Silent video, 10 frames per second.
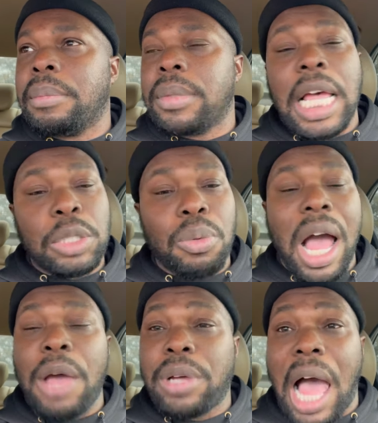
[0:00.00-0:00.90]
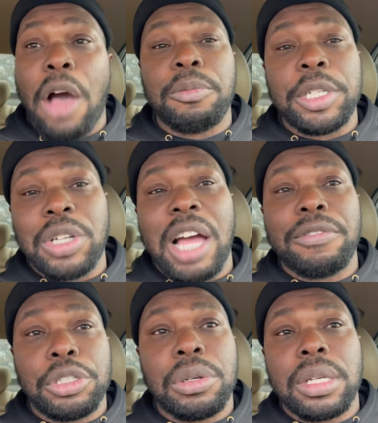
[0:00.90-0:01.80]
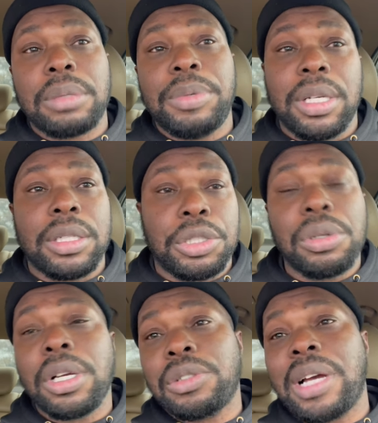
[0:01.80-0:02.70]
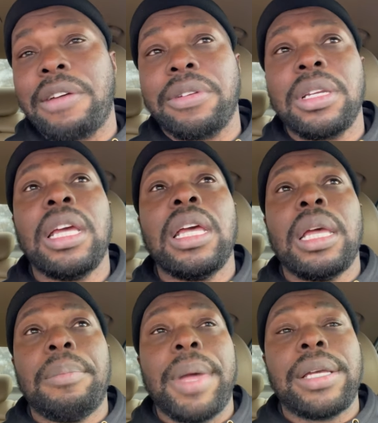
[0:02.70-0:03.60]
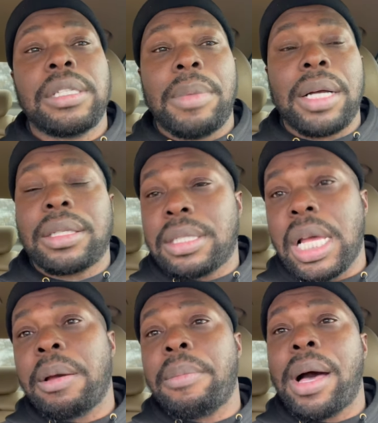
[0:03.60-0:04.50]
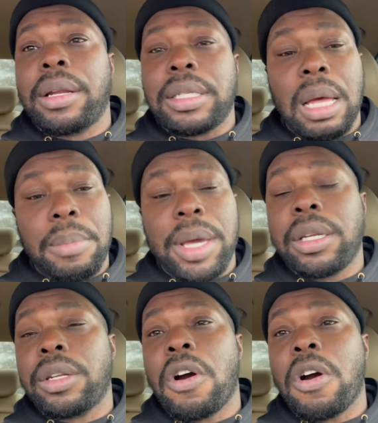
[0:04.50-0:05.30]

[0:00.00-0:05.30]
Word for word: that's why I will be driving trucks, because truck driving makes about the same amount as I'm making in the